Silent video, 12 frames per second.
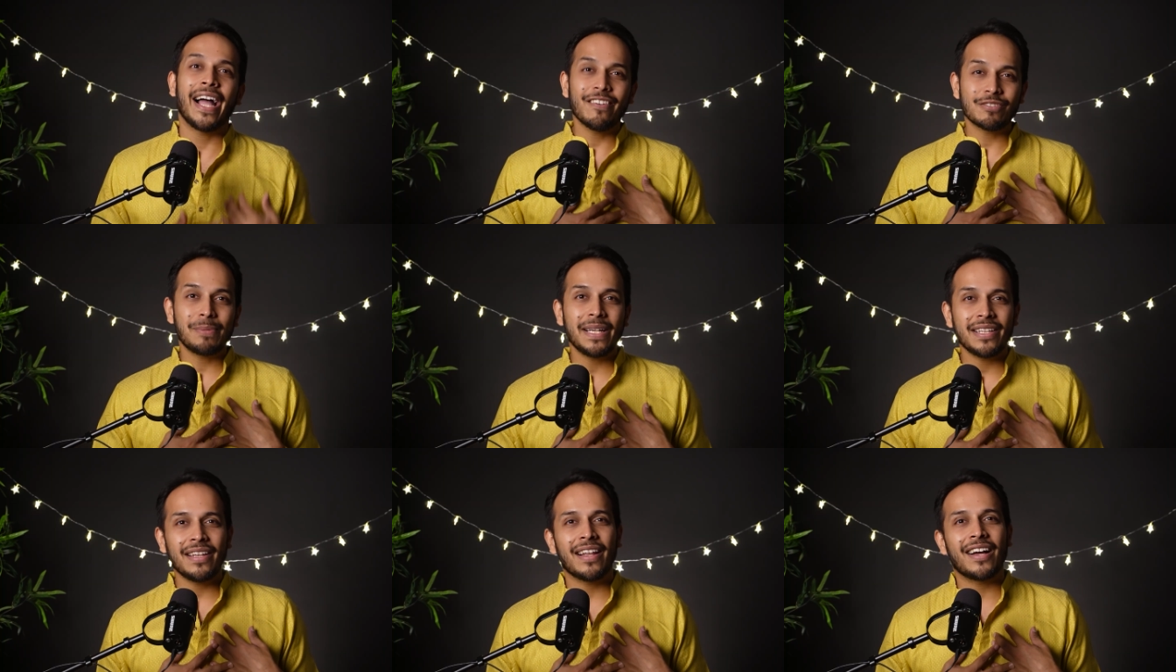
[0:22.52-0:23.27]
I have
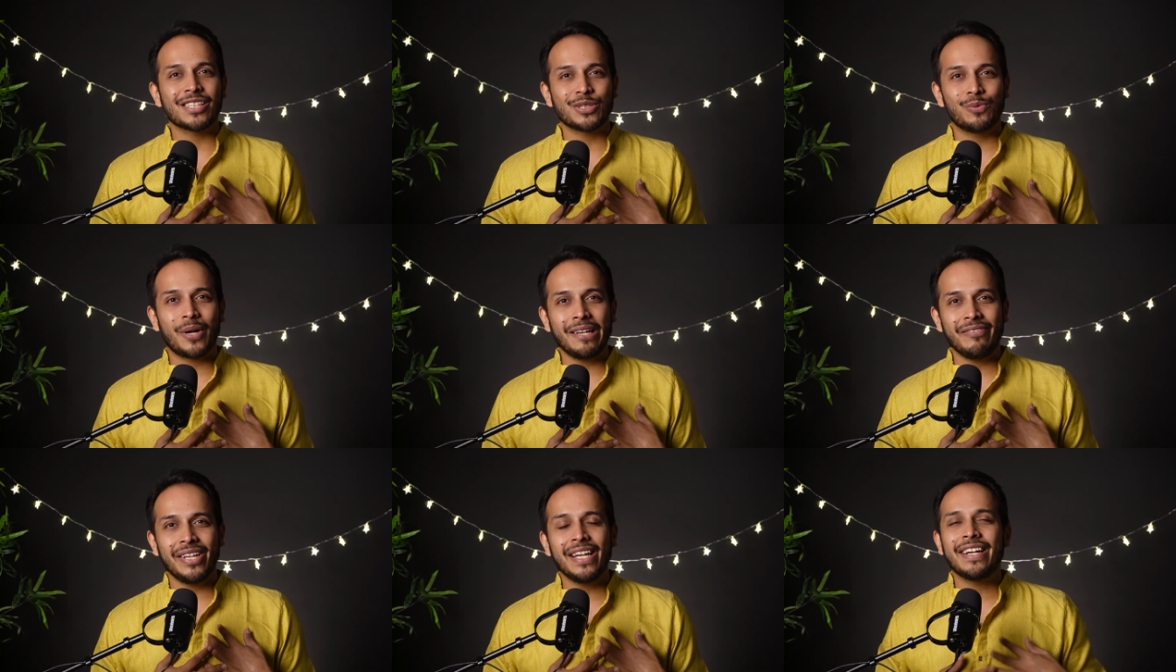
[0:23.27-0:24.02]
spent the last
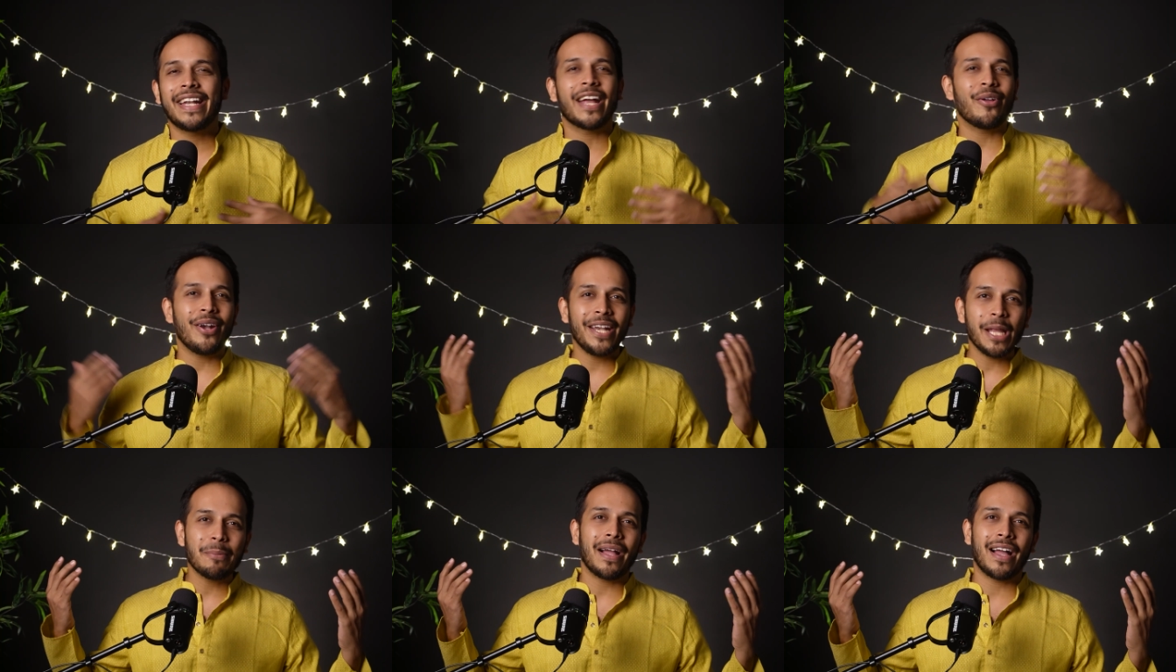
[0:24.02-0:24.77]
one week
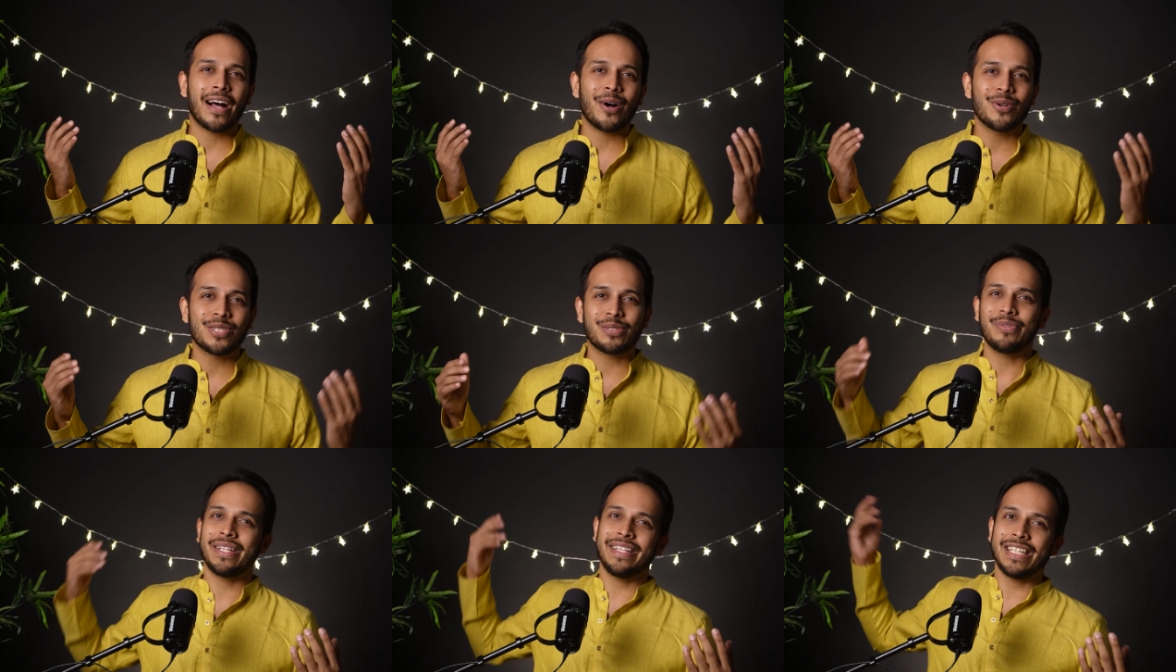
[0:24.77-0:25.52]
decorating my house
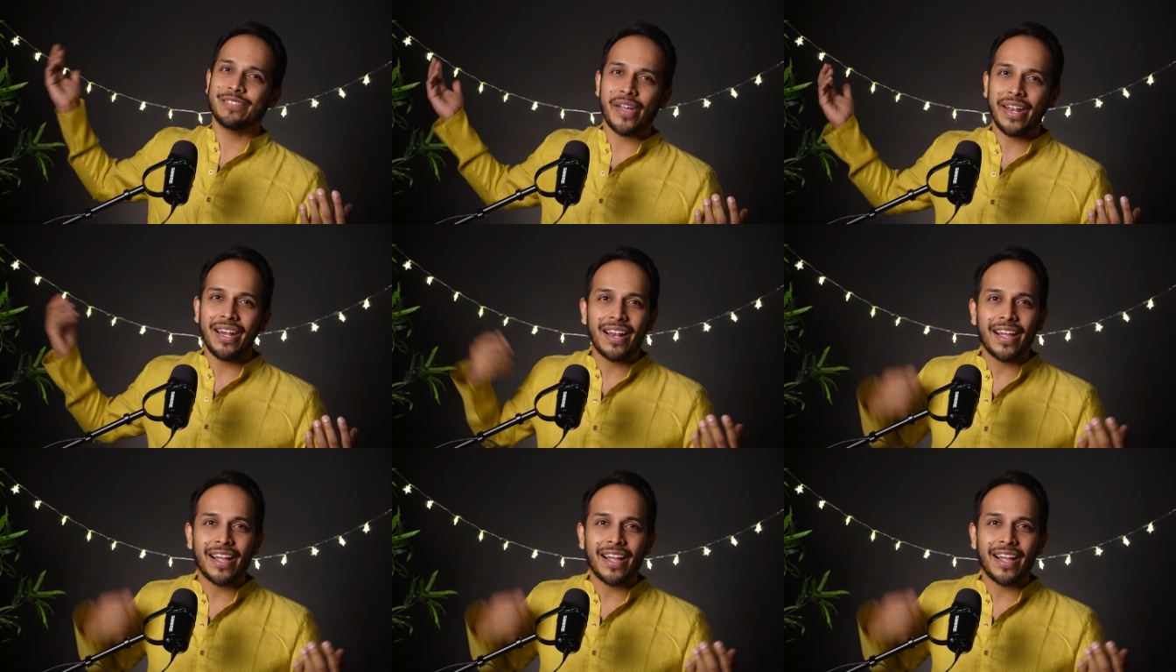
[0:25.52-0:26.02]
with these fairy